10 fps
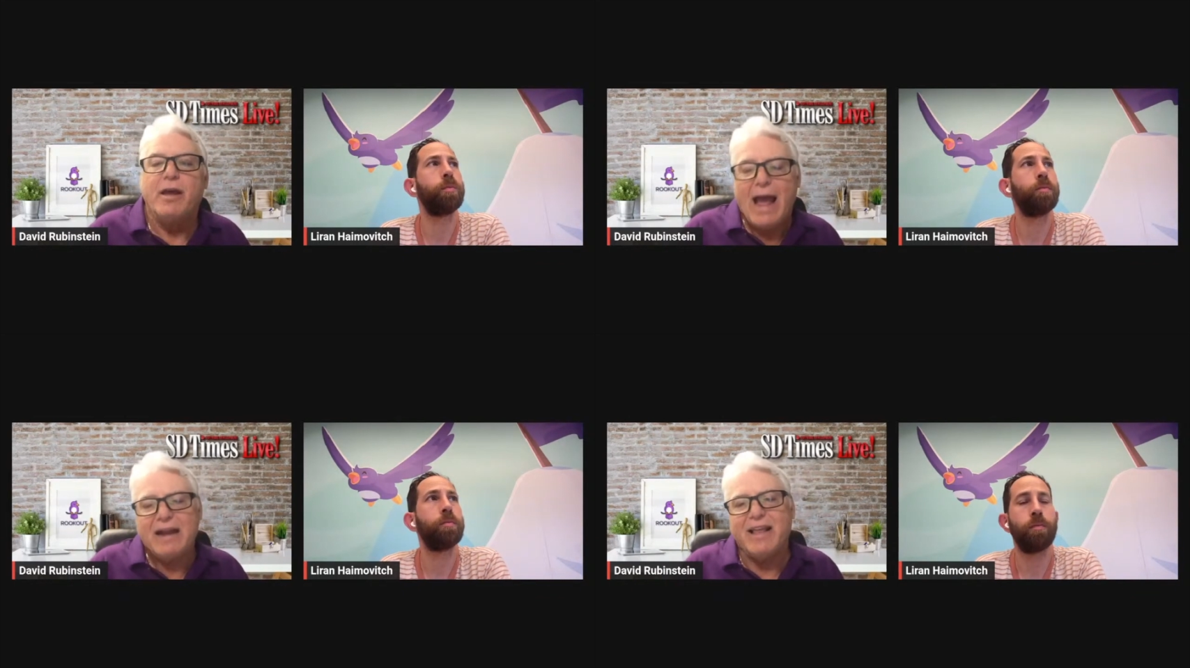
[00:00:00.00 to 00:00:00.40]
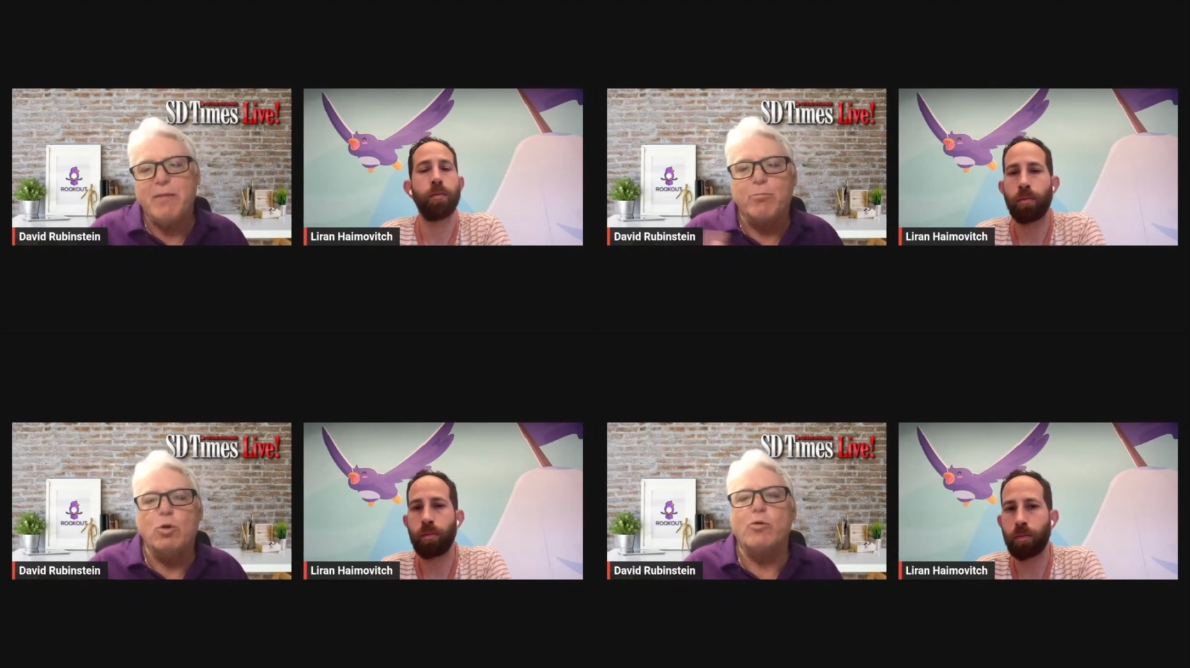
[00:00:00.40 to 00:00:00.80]
Speaker 1: How do they
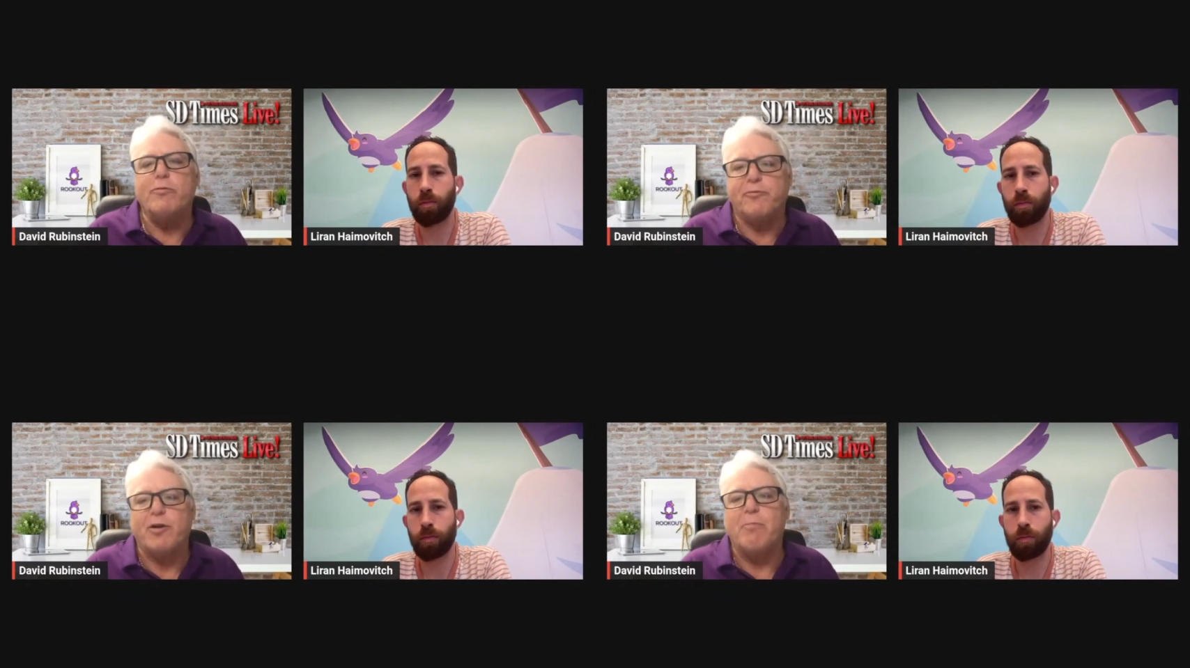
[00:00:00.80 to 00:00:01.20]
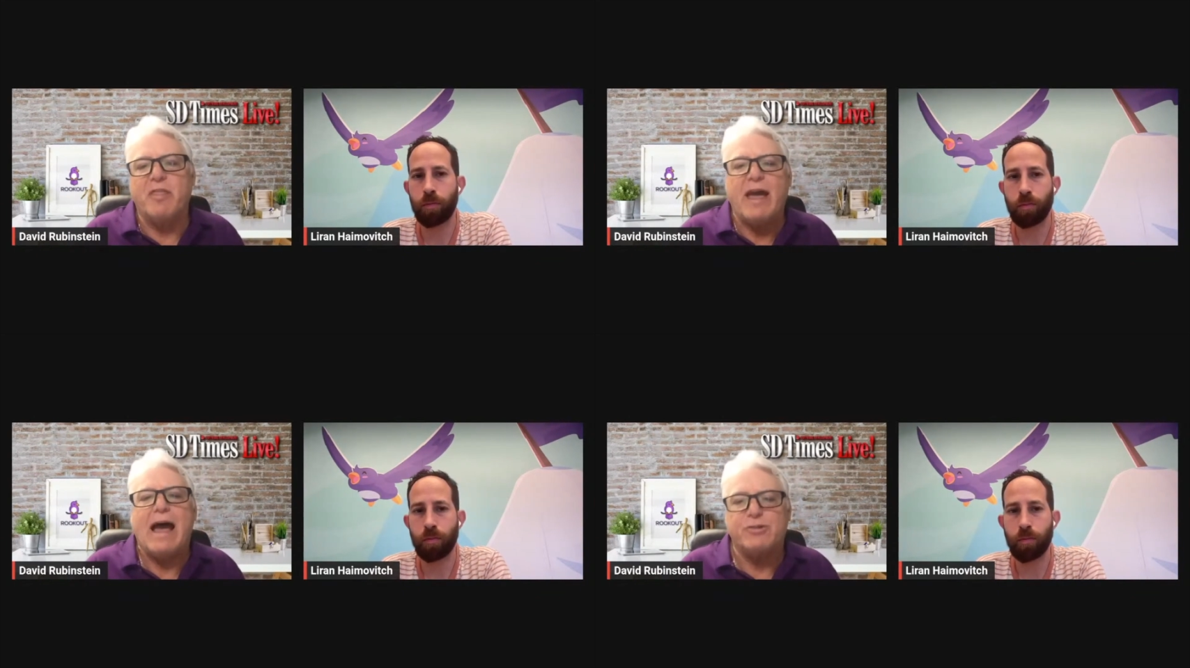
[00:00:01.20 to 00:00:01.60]
move from
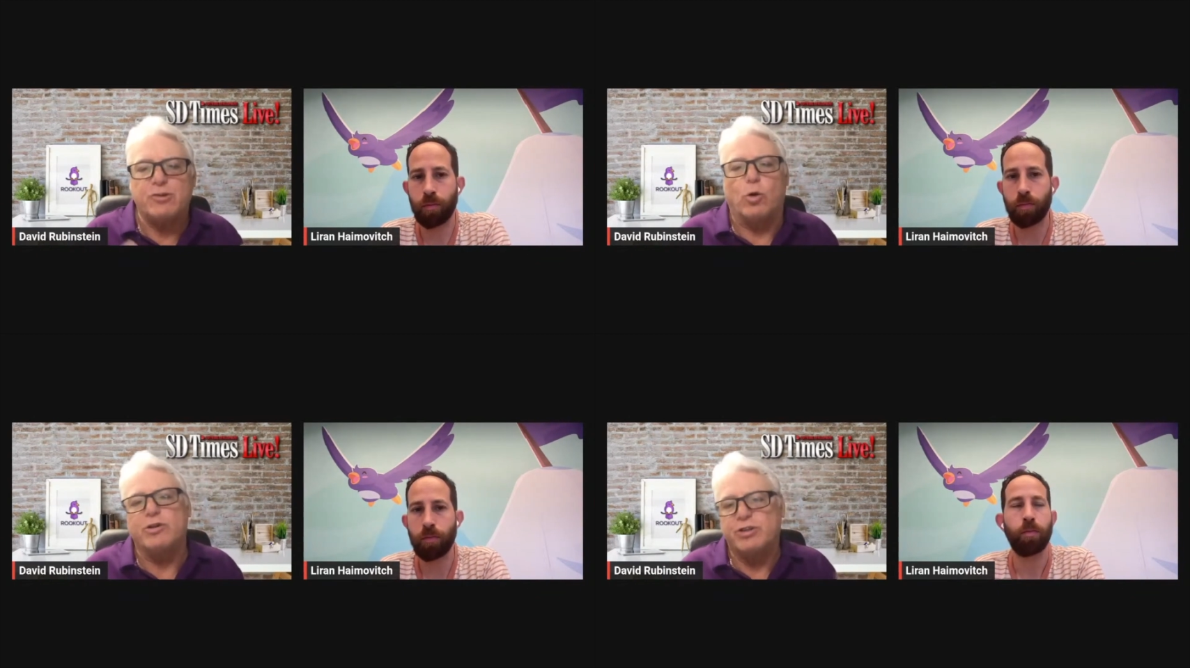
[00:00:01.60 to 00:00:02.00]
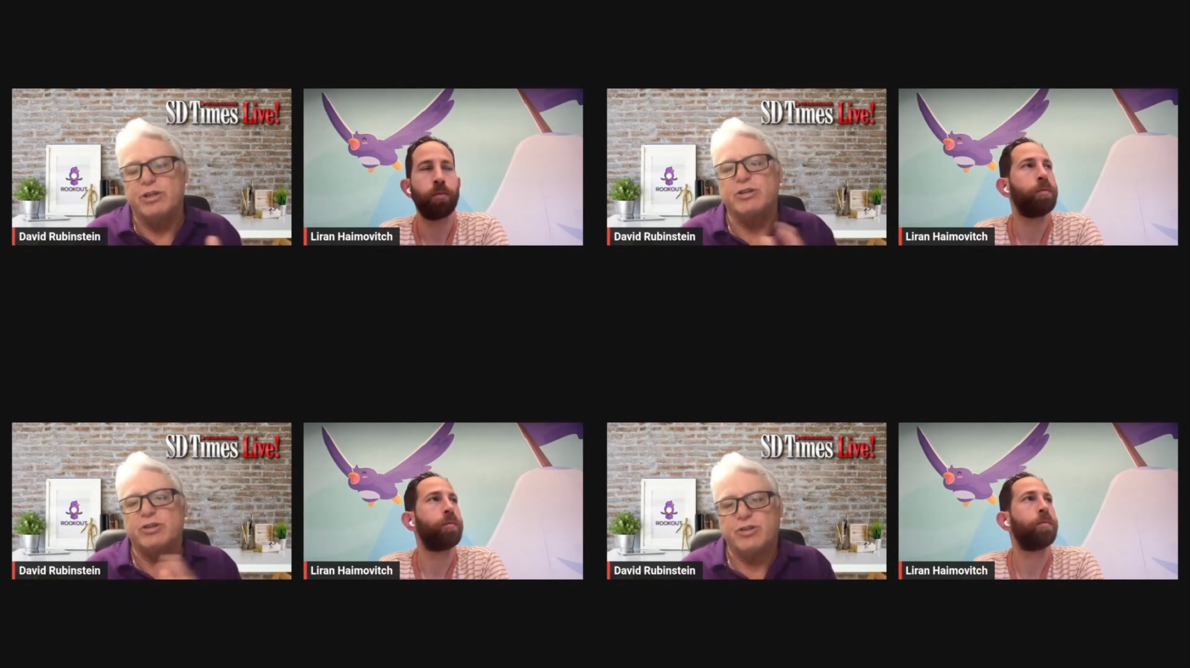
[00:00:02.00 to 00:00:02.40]
that towards
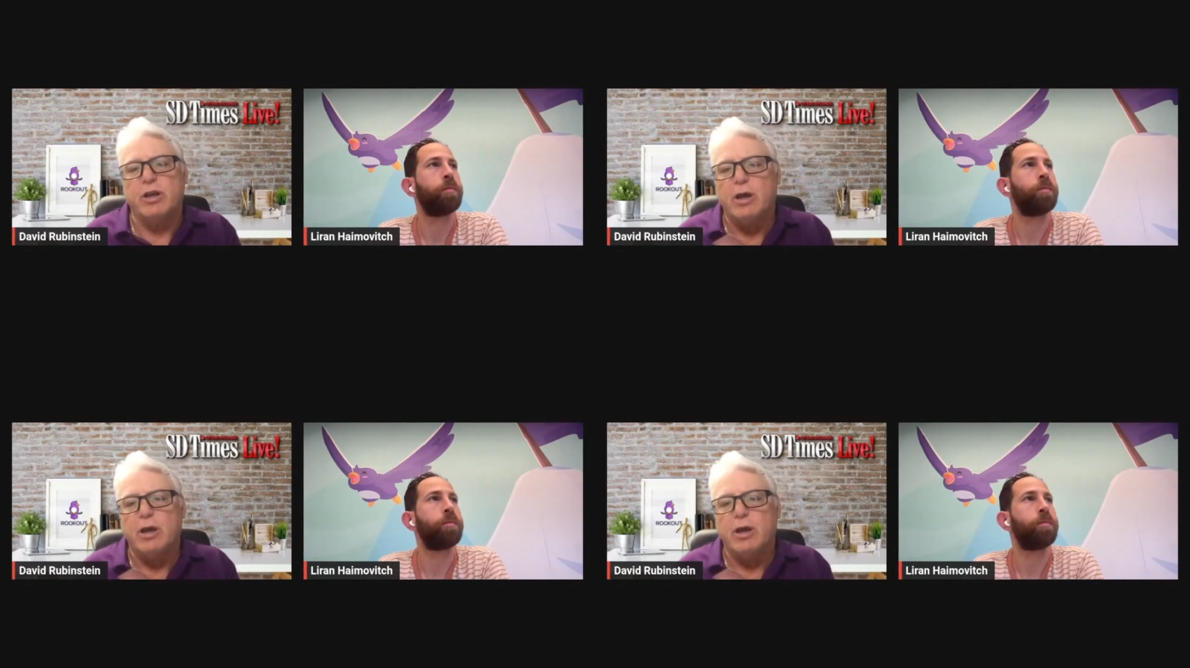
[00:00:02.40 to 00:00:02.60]
this